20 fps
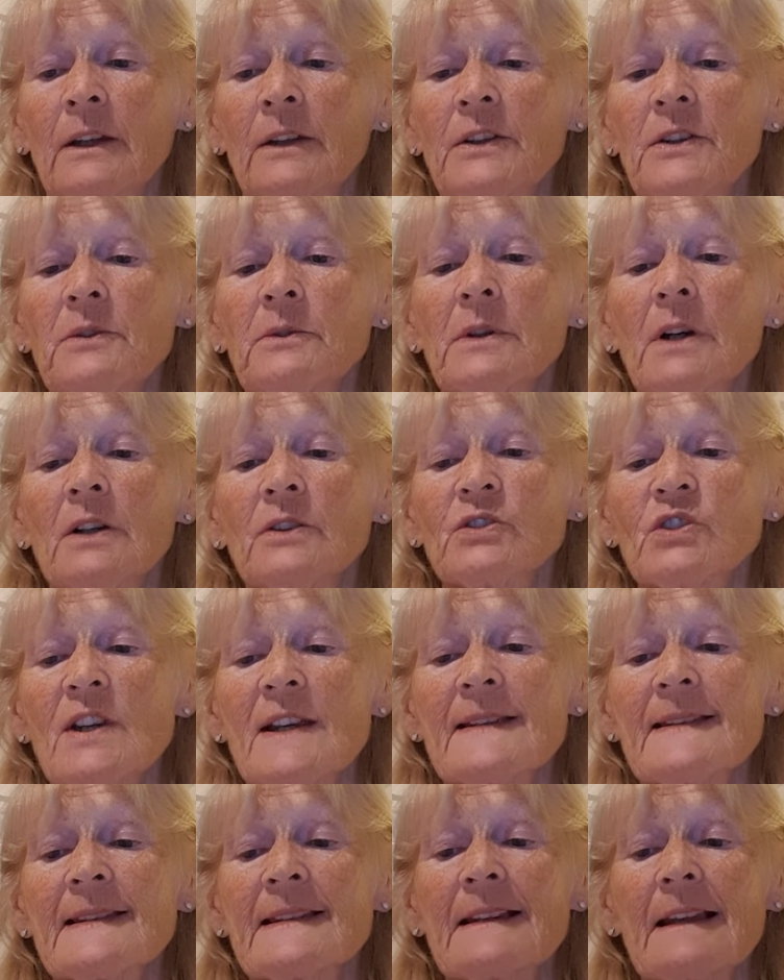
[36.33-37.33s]
You can't
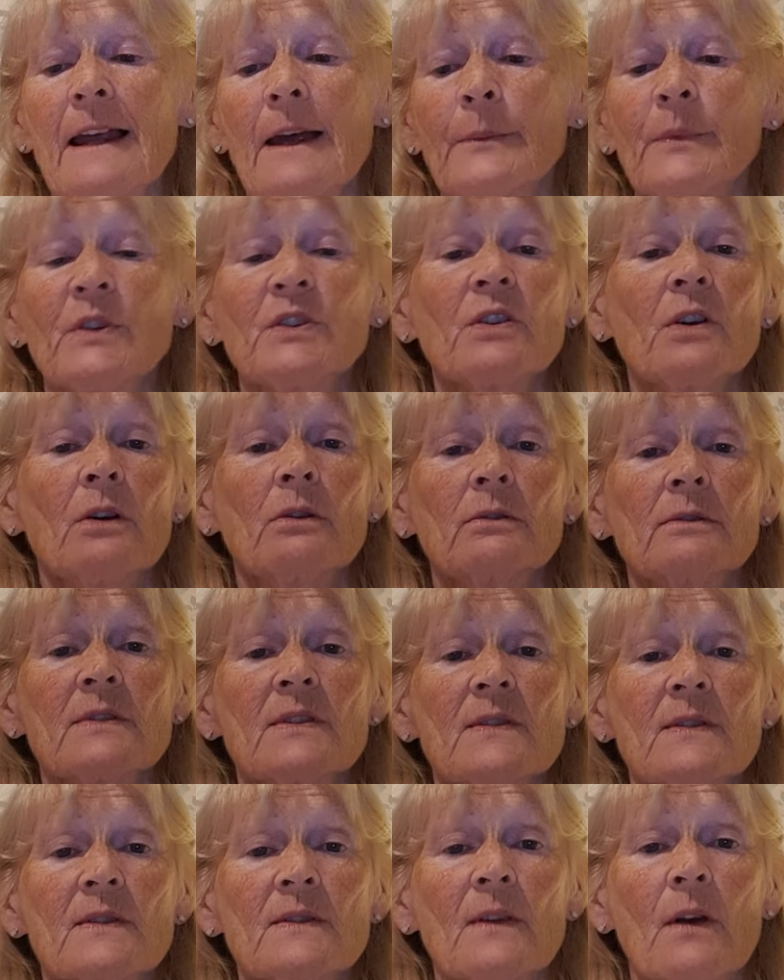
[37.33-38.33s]
just slap a
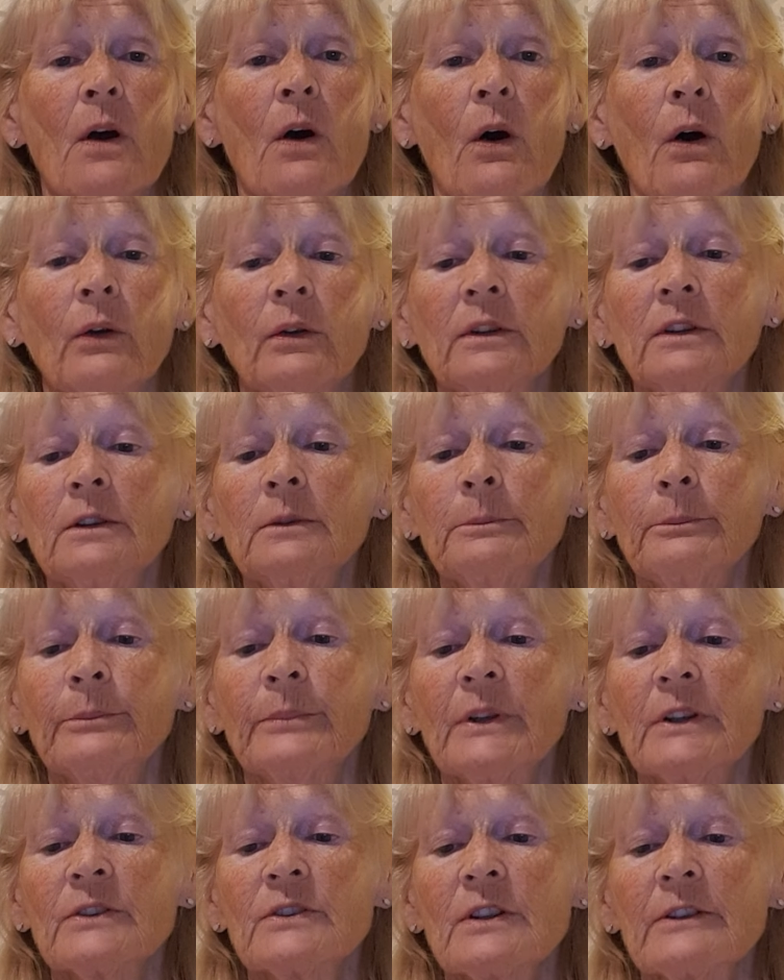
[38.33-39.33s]
dolls on,
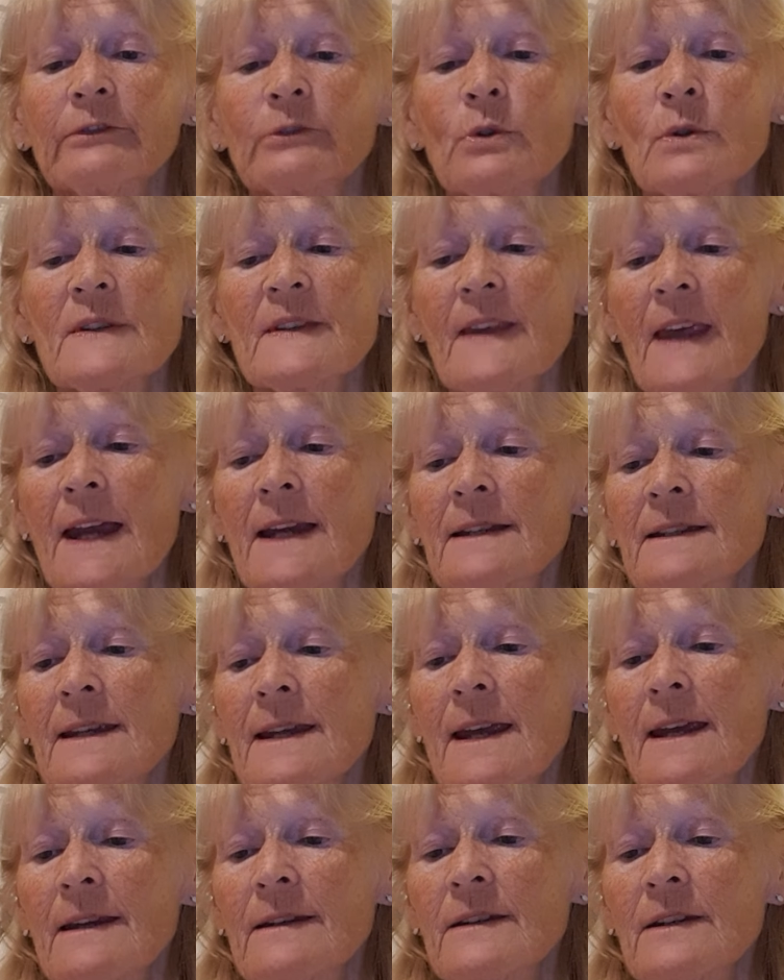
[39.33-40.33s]
but of course they
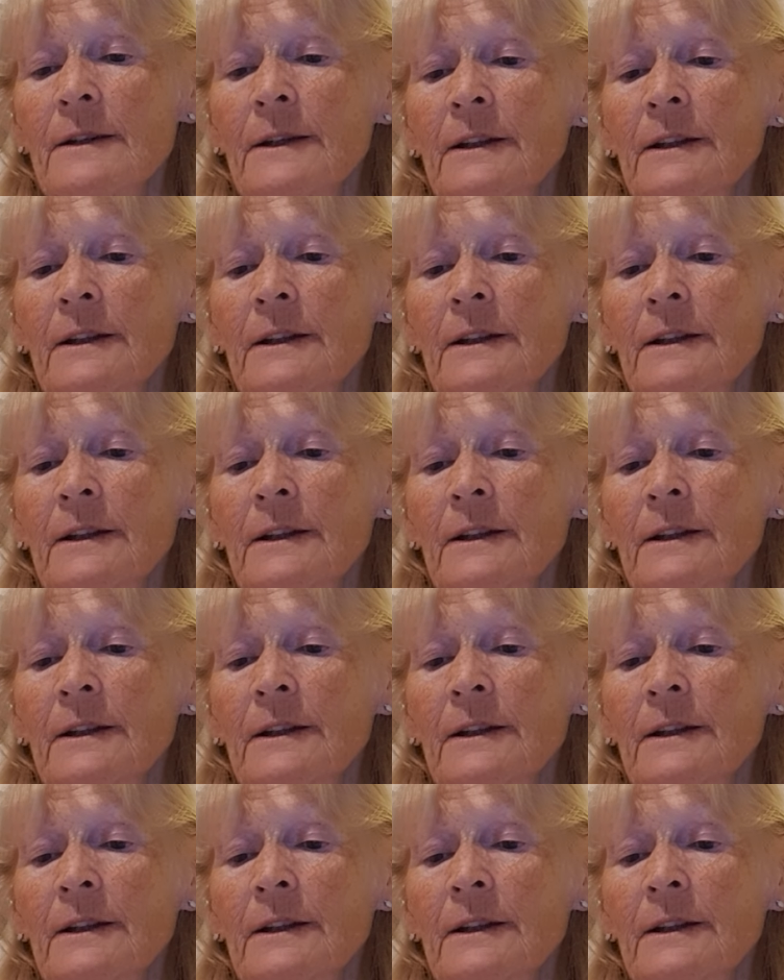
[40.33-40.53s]
did.